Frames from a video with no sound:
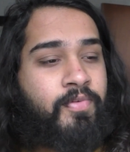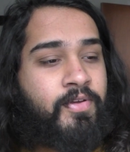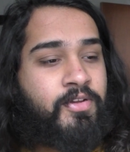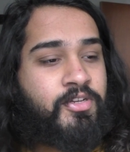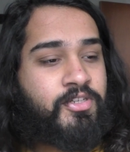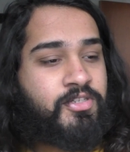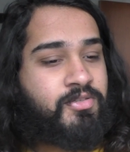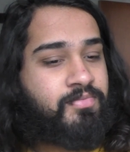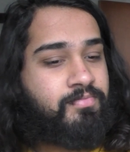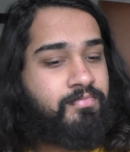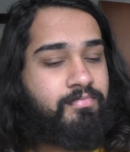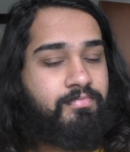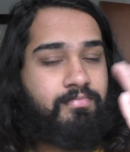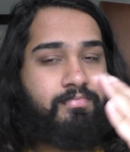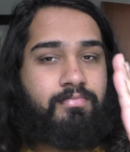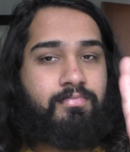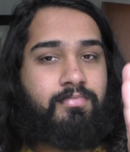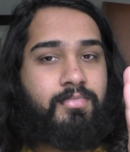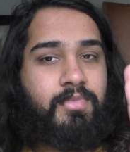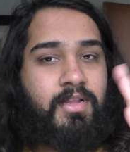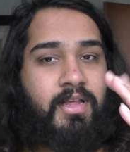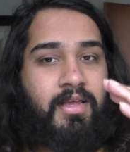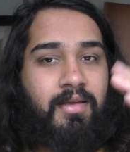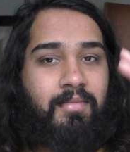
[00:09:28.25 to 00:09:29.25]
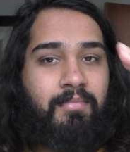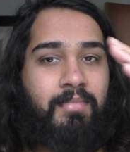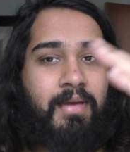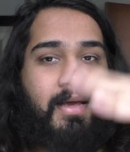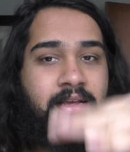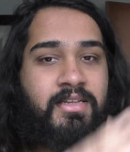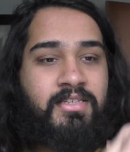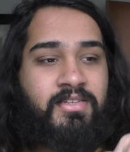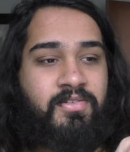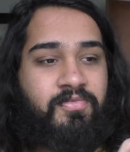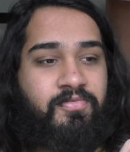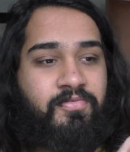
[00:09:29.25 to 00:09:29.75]
He just like
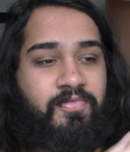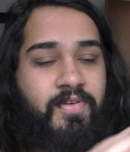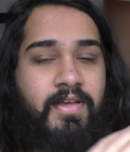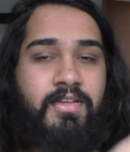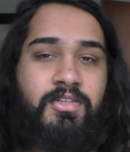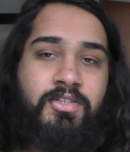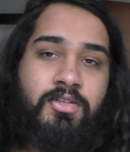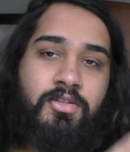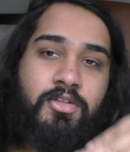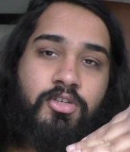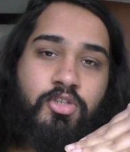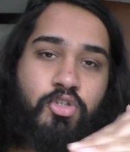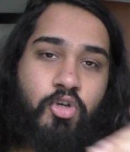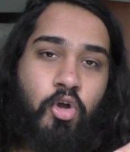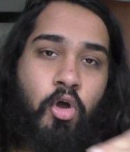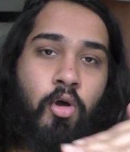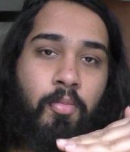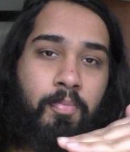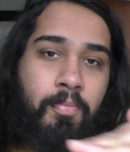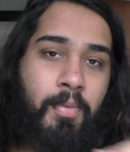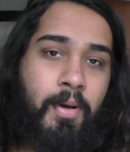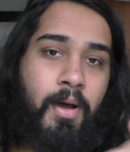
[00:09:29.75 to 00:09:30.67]
makes it face so the top